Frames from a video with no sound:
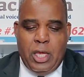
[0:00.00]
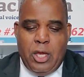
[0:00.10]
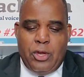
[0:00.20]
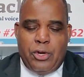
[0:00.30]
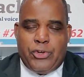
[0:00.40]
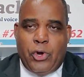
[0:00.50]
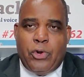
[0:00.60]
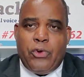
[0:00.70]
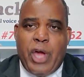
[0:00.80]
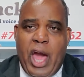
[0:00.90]
Your
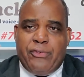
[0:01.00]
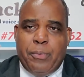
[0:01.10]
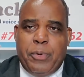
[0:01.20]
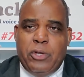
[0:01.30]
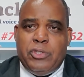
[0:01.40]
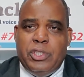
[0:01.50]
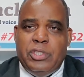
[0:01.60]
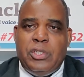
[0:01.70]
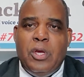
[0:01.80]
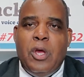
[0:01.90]
total
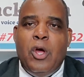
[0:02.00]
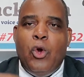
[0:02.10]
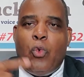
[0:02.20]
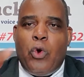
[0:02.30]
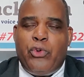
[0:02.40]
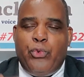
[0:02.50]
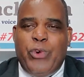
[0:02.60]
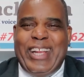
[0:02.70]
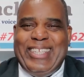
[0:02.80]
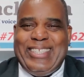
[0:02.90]
contributions were
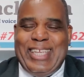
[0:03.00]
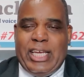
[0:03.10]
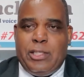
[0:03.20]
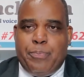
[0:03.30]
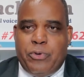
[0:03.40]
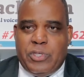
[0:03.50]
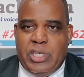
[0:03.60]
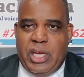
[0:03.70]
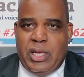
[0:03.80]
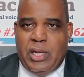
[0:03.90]

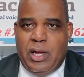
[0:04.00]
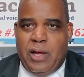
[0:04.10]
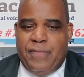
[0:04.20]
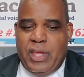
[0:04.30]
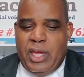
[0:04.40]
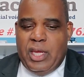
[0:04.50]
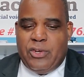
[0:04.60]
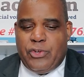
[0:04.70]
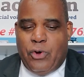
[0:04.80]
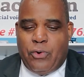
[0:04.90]
26% of the
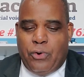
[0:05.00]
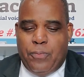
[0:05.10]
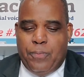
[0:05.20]
end total.